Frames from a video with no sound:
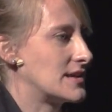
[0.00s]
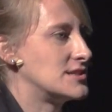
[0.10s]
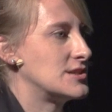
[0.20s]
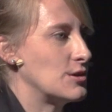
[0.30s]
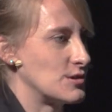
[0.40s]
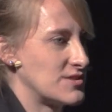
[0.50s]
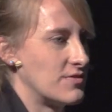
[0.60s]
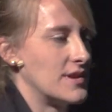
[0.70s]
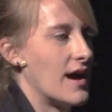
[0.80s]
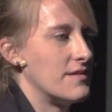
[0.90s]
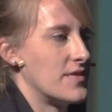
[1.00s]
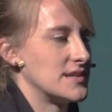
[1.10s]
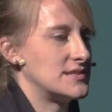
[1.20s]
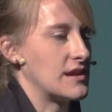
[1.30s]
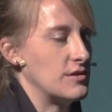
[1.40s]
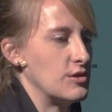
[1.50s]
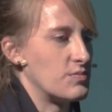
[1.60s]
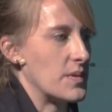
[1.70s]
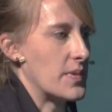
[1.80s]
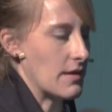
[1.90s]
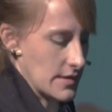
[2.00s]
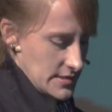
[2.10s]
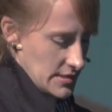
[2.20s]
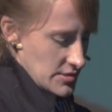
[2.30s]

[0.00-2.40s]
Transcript: excuse for not investing in youth preparedness